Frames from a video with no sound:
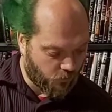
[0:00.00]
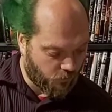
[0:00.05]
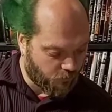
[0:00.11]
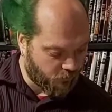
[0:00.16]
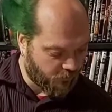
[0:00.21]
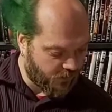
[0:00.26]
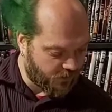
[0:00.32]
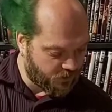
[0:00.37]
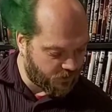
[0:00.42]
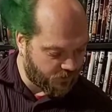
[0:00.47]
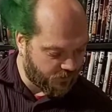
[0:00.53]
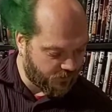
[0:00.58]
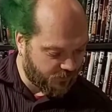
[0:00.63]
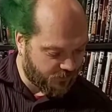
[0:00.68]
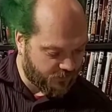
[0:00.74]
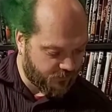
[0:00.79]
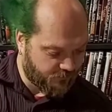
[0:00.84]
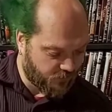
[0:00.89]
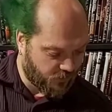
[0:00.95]
Corporation.
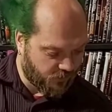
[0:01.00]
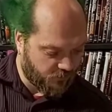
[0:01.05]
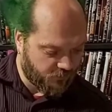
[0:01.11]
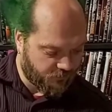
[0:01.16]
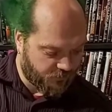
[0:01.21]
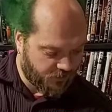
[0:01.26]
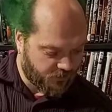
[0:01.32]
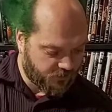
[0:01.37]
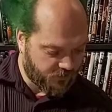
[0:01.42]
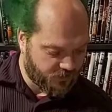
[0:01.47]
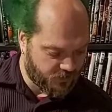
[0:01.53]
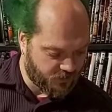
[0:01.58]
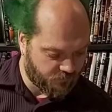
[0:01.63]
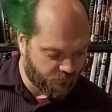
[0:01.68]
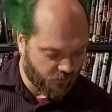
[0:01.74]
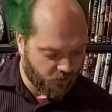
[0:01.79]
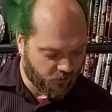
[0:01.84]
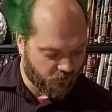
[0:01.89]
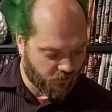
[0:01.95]
It's even built into
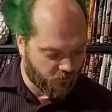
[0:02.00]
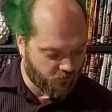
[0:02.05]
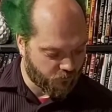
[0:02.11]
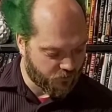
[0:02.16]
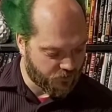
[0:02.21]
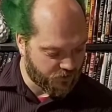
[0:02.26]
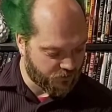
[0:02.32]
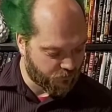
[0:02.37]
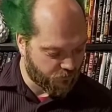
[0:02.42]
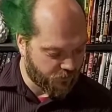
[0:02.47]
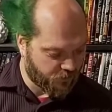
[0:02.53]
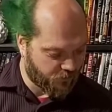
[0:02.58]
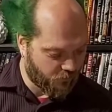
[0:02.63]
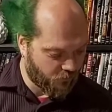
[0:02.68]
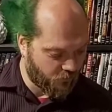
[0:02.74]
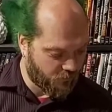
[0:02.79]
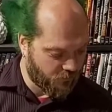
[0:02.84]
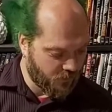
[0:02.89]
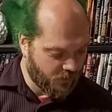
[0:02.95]
the barcode, which is pretty
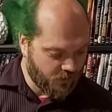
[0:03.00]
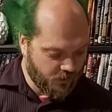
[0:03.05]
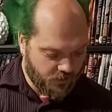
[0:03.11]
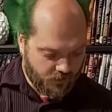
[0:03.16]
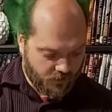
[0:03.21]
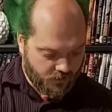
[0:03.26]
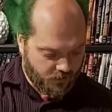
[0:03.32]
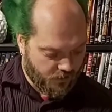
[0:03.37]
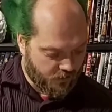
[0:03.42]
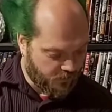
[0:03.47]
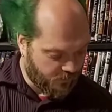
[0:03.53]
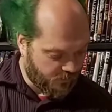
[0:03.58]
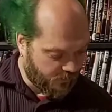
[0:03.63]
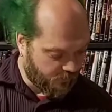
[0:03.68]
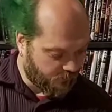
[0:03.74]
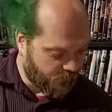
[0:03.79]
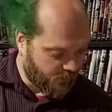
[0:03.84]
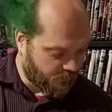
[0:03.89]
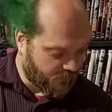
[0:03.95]
cool.
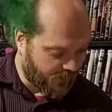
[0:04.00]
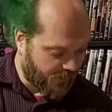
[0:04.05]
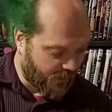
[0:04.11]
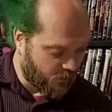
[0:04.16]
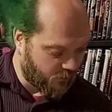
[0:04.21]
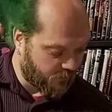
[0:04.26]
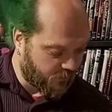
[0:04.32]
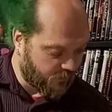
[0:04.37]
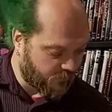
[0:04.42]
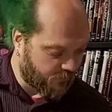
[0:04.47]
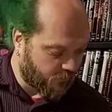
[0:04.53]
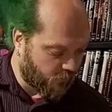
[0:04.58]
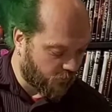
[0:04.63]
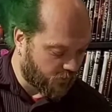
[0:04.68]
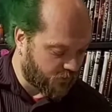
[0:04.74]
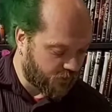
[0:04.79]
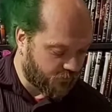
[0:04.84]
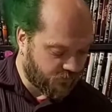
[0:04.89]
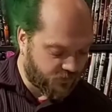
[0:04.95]
And we got the
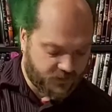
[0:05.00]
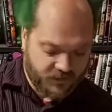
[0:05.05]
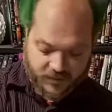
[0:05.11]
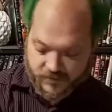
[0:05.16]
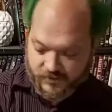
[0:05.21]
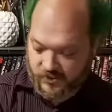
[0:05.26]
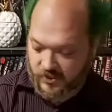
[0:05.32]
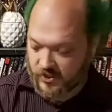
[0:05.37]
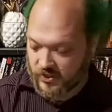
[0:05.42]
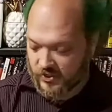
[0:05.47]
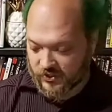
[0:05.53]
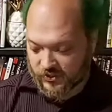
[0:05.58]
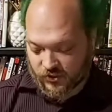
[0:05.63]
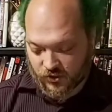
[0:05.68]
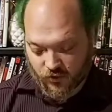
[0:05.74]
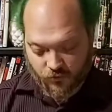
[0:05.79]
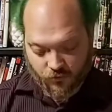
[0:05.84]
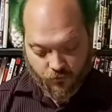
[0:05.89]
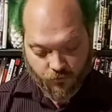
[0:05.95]
LV426.
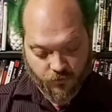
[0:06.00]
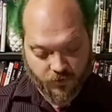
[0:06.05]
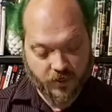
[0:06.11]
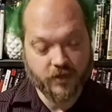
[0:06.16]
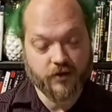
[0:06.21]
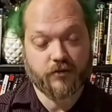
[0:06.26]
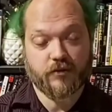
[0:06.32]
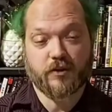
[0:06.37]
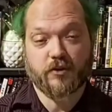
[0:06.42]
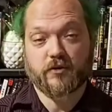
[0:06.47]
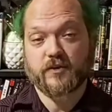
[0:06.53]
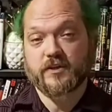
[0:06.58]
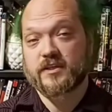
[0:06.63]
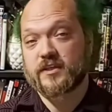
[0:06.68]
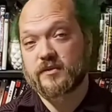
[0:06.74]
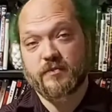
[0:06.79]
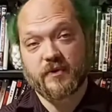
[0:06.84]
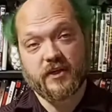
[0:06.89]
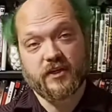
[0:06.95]
So in theory,
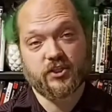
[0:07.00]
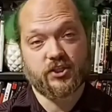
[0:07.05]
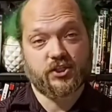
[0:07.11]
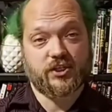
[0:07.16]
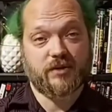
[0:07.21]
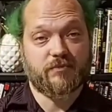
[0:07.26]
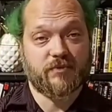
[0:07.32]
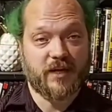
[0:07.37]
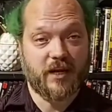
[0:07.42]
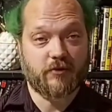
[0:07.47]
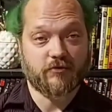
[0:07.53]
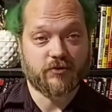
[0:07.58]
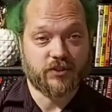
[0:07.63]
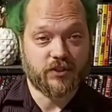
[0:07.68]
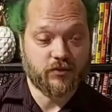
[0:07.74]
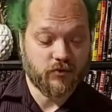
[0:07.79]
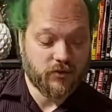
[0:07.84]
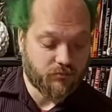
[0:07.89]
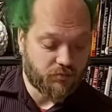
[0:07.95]
this is being shipped out
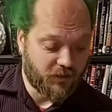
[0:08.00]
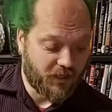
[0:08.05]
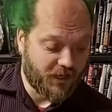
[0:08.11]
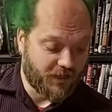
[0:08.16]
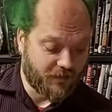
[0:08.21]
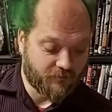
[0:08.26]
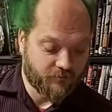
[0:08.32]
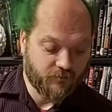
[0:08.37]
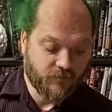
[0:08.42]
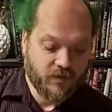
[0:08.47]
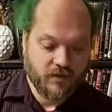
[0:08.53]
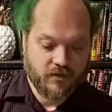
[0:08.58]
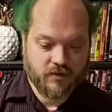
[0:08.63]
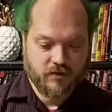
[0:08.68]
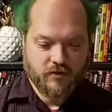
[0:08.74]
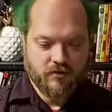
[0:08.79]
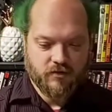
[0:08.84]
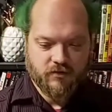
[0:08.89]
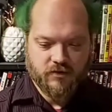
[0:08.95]
to the planet.
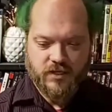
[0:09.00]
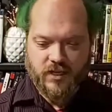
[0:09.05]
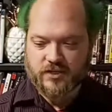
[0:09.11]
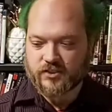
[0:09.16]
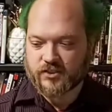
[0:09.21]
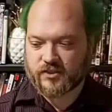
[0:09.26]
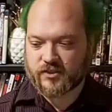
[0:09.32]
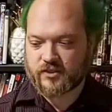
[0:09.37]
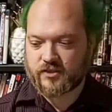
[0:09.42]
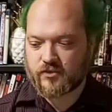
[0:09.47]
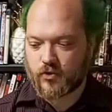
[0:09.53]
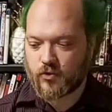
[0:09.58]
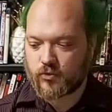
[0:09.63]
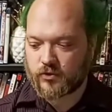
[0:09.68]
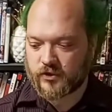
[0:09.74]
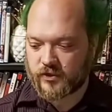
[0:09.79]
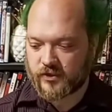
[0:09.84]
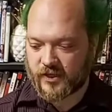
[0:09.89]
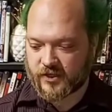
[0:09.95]
Yeah, just
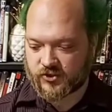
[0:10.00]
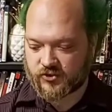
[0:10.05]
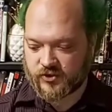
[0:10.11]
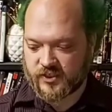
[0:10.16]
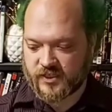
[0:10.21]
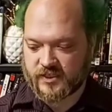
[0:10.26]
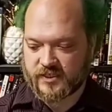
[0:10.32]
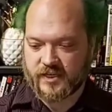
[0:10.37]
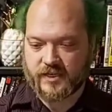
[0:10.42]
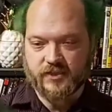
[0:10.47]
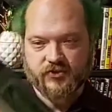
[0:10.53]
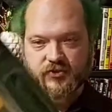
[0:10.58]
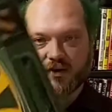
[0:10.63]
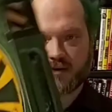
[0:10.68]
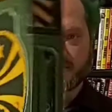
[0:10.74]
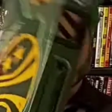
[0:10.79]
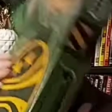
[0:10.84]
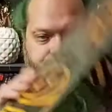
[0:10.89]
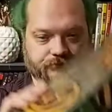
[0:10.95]
cool little extra details,
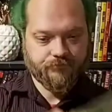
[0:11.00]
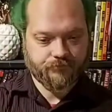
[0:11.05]
right?